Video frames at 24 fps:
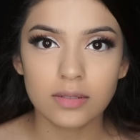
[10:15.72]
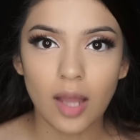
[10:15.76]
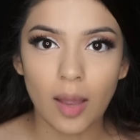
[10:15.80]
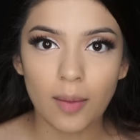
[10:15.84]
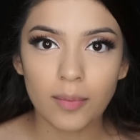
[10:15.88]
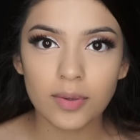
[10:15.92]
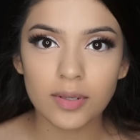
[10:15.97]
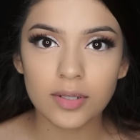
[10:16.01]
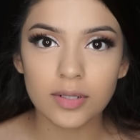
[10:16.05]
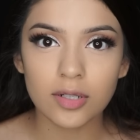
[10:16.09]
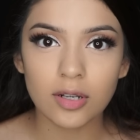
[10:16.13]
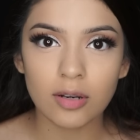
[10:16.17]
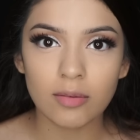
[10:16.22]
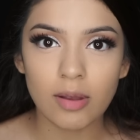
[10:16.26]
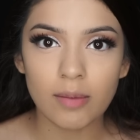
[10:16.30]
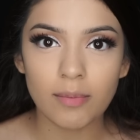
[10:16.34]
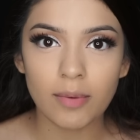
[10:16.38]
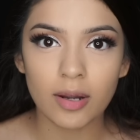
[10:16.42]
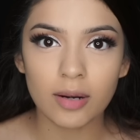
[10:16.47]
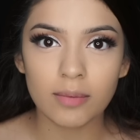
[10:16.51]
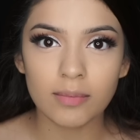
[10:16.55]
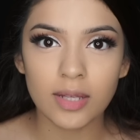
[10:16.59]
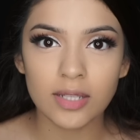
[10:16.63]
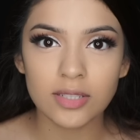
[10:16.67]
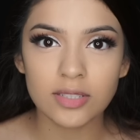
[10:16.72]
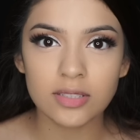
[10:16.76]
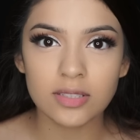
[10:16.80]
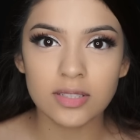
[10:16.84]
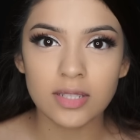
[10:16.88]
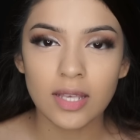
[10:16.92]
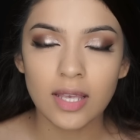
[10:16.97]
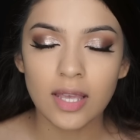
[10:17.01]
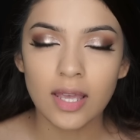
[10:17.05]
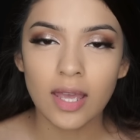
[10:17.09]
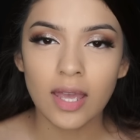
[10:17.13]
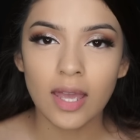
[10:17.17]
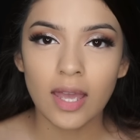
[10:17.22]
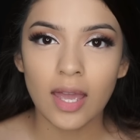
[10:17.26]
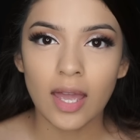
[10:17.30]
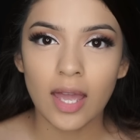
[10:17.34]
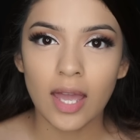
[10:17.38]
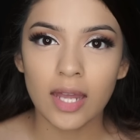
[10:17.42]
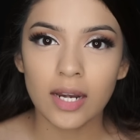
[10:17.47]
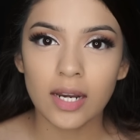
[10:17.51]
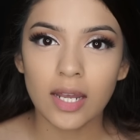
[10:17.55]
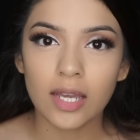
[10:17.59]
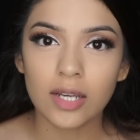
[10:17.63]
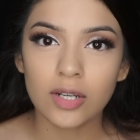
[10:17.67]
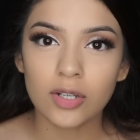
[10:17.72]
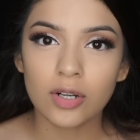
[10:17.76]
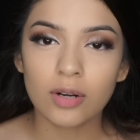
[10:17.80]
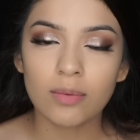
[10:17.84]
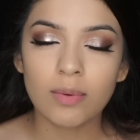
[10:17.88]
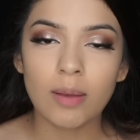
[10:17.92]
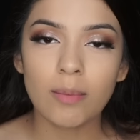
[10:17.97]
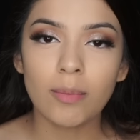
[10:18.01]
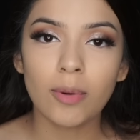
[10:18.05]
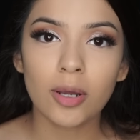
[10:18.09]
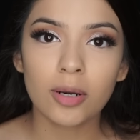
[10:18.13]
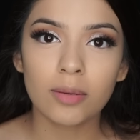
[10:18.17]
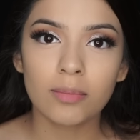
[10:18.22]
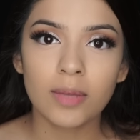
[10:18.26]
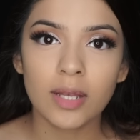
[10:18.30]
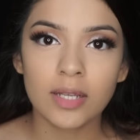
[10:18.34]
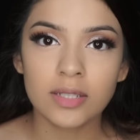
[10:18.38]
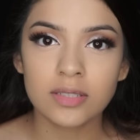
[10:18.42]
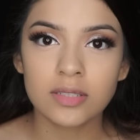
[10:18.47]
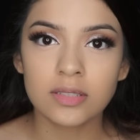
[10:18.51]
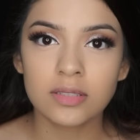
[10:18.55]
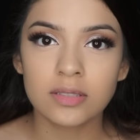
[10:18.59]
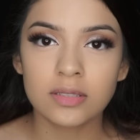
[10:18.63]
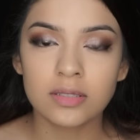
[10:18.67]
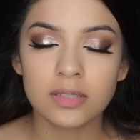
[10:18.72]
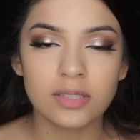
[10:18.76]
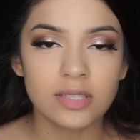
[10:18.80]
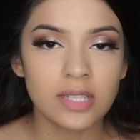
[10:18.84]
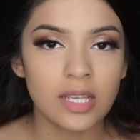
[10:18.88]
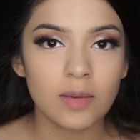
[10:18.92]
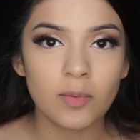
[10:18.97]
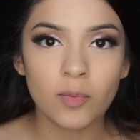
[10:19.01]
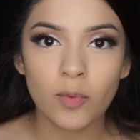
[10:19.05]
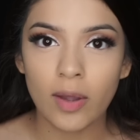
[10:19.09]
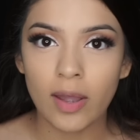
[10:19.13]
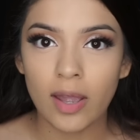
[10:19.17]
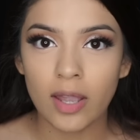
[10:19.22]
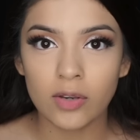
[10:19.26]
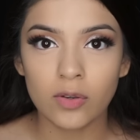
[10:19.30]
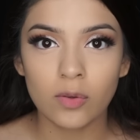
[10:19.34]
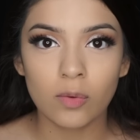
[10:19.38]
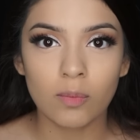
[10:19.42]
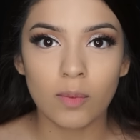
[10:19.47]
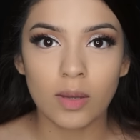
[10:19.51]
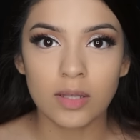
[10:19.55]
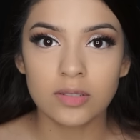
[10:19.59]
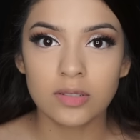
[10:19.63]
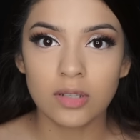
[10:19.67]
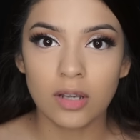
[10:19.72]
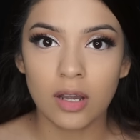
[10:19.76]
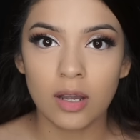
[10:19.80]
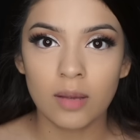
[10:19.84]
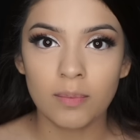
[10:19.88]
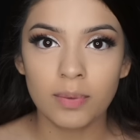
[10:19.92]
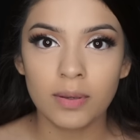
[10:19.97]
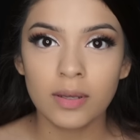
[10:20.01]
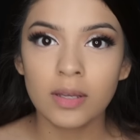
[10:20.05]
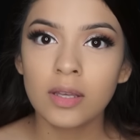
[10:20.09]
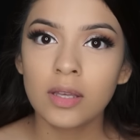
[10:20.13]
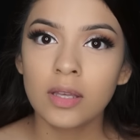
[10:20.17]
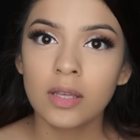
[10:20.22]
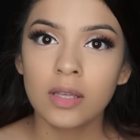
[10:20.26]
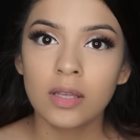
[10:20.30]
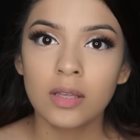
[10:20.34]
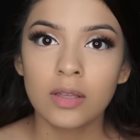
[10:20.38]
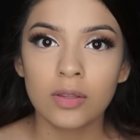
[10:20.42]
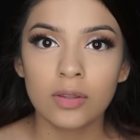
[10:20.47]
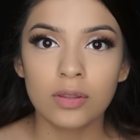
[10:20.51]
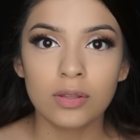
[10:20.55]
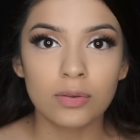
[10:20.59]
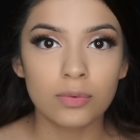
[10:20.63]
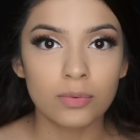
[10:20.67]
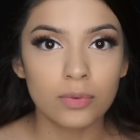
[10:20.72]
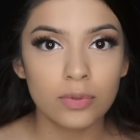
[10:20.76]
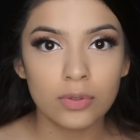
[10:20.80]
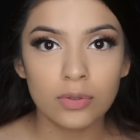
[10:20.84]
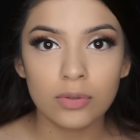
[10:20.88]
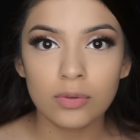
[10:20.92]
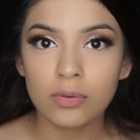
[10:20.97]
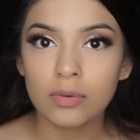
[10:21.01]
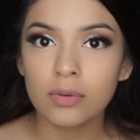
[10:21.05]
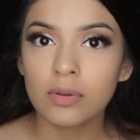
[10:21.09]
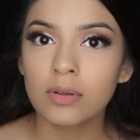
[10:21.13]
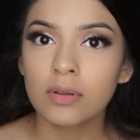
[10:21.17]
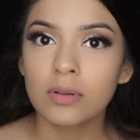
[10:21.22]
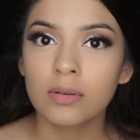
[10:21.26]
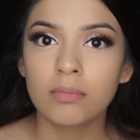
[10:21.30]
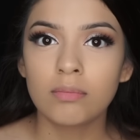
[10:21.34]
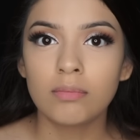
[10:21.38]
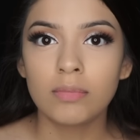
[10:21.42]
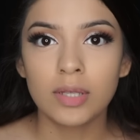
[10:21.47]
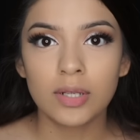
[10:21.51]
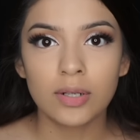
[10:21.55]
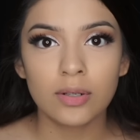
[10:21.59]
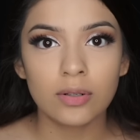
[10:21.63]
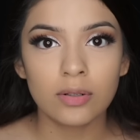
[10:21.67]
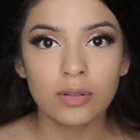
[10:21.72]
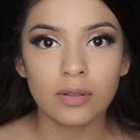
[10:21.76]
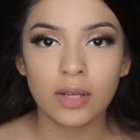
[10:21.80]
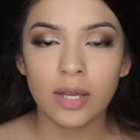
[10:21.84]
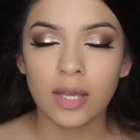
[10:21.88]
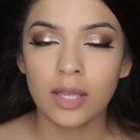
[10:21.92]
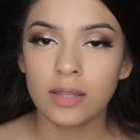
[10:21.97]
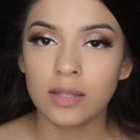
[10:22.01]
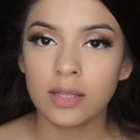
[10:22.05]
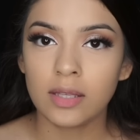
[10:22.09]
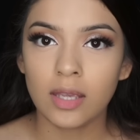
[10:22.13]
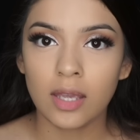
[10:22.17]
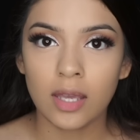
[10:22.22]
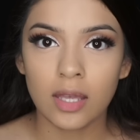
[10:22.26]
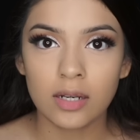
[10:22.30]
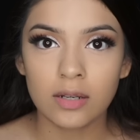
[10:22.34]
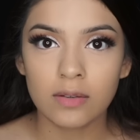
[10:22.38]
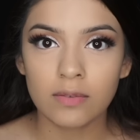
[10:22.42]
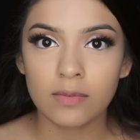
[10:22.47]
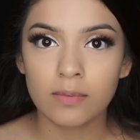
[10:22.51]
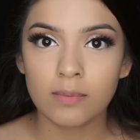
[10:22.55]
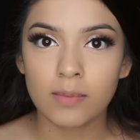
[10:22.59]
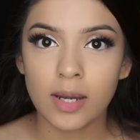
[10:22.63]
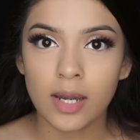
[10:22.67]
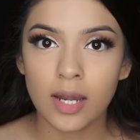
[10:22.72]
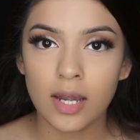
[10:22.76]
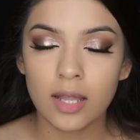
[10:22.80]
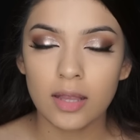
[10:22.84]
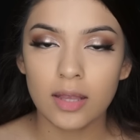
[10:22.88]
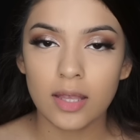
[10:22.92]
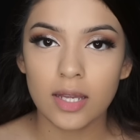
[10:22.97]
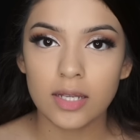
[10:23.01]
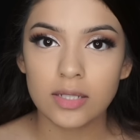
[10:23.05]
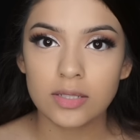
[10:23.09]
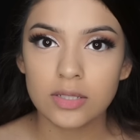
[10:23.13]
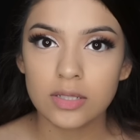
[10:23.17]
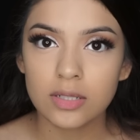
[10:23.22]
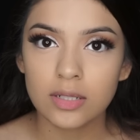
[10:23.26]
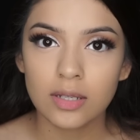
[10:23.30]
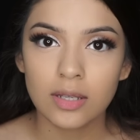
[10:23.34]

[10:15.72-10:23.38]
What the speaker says: Now I'm going to curl my bottom lashes, and I curl my bottom lashes the same way I do my top, the root, middle, and the end of my eyelash.